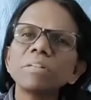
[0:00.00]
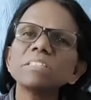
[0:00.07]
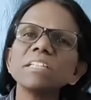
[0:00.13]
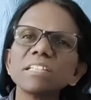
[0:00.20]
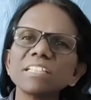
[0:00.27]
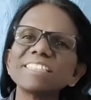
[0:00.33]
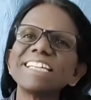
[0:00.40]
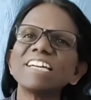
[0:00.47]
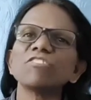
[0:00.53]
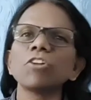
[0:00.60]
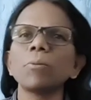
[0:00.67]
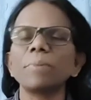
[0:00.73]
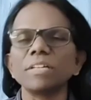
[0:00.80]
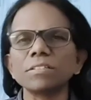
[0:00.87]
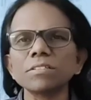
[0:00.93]
present in the
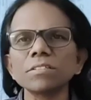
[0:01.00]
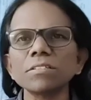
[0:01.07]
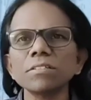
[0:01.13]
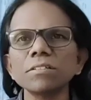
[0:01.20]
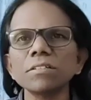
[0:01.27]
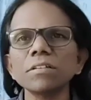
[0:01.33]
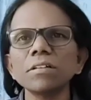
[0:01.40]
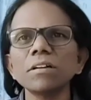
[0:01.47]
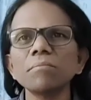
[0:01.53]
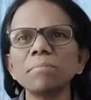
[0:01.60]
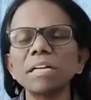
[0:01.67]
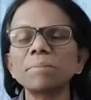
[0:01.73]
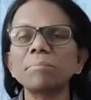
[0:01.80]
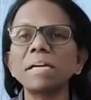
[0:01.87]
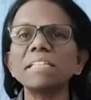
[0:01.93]
environment,
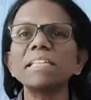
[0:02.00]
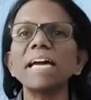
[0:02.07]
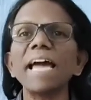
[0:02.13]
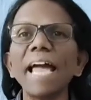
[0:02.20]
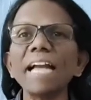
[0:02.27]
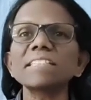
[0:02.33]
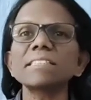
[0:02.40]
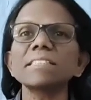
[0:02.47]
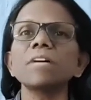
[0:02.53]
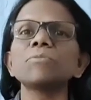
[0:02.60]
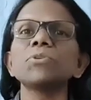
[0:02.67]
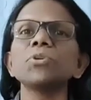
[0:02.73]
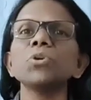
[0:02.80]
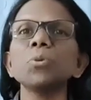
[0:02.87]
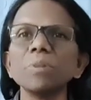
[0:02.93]
but by the action of
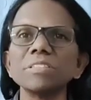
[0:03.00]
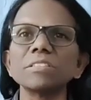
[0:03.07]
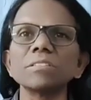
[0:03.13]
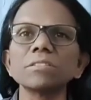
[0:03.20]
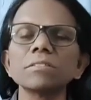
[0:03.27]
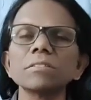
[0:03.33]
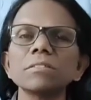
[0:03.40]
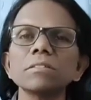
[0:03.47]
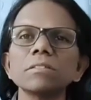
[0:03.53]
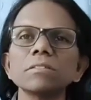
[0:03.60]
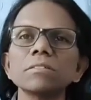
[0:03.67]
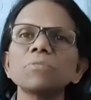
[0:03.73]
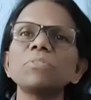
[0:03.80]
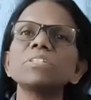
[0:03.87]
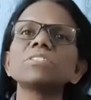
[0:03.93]
humans,
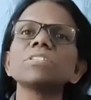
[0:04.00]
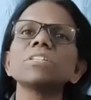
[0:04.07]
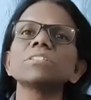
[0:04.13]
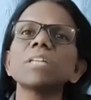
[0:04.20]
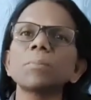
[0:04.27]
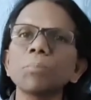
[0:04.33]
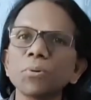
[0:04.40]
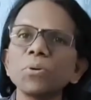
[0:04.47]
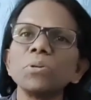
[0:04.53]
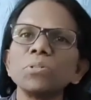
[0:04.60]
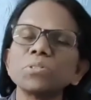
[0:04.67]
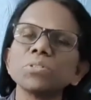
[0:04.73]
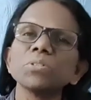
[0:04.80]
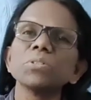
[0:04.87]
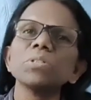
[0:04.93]
the pesticides are
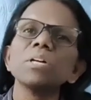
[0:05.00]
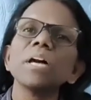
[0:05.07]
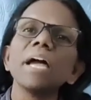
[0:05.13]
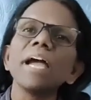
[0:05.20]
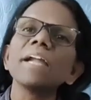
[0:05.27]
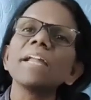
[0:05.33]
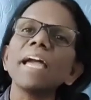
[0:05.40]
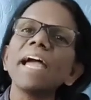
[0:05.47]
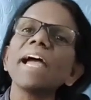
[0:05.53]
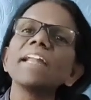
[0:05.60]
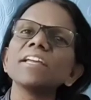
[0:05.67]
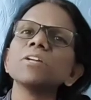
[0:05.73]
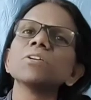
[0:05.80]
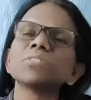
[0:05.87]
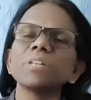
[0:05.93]
produced and
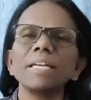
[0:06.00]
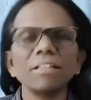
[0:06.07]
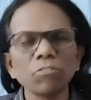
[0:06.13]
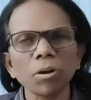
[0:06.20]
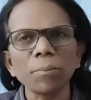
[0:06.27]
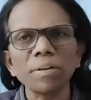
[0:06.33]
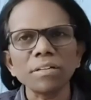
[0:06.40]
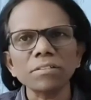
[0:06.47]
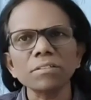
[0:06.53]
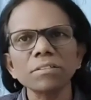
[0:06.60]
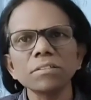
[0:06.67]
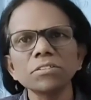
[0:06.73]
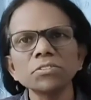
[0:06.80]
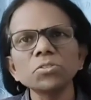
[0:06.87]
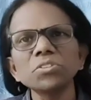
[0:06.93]
adding into the environment.
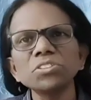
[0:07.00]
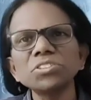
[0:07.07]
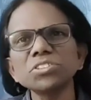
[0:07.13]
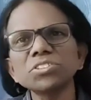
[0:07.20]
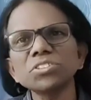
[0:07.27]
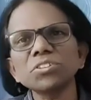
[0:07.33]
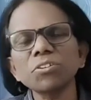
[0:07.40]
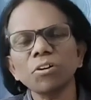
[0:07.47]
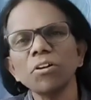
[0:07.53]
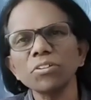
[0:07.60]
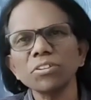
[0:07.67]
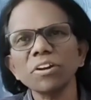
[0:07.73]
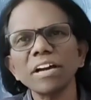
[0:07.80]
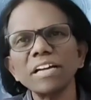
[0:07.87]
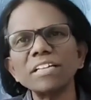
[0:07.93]
So this is
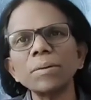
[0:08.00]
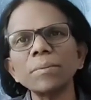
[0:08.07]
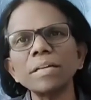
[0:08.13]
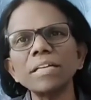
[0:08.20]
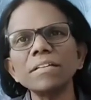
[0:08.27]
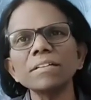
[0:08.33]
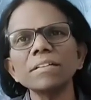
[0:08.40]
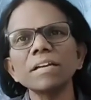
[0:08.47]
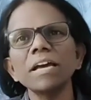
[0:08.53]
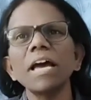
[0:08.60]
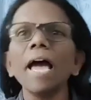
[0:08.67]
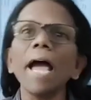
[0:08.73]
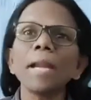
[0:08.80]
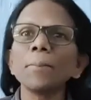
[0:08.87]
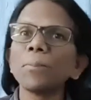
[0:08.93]
called the contaminant.
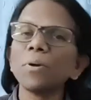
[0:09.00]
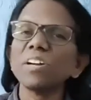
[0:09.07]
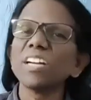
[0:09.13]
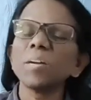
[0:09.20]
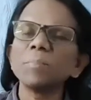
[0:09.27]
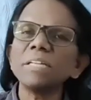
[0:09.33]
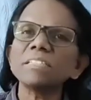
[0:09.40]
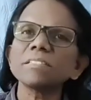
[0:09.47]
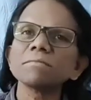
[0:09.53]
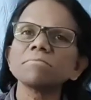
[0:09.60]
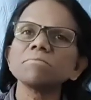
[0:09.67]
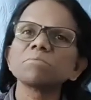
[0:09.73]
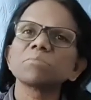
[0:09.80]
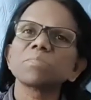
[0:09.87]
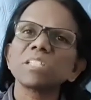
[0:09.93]
And pollutant means
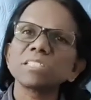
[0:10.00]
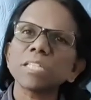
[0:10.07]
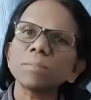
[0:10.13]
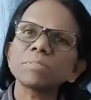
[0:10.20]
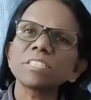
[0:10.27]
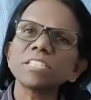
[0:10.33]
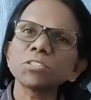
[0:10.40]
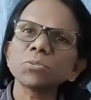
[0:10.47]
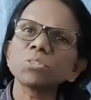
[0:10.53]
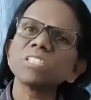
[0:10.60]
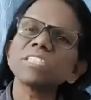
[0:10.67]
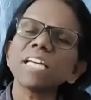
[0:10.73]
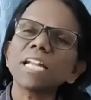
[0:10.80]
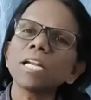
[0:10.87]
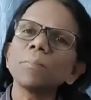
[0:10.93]
the substance which
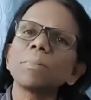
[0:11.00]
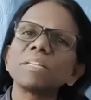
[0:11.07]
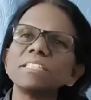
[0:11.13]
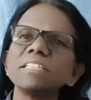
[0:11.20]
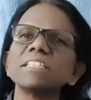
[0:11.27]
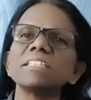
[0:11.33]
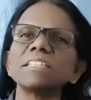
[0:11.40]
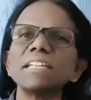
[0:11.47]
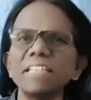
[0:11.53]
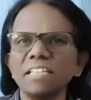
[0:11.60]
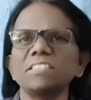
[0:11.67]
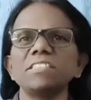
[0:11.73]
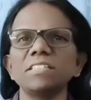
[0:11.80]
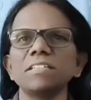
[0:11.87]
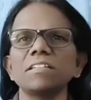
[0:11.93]
is already present in the
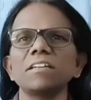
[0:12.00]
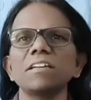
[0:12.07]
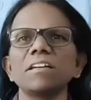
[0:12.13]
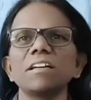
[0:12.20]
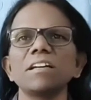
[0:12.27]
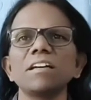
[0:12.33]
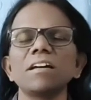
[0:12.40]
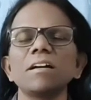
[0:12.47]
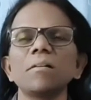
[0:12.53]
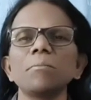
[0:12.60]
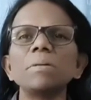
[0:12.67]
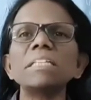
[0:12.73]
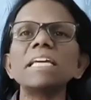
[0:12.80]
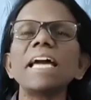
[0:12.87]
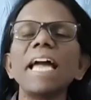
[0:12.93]
nature
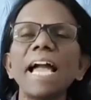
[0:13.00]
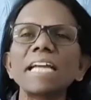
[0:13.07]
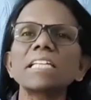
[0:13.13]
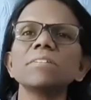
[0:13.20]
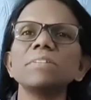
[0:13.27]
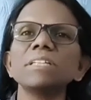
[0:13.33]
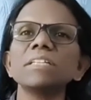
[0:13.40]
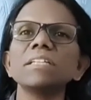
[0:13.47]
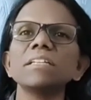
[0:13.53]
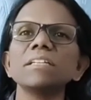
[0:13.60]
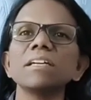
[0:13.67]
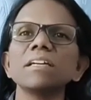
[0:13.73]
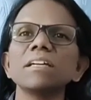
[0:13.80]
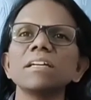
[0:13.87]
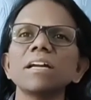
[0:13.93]
by the activity.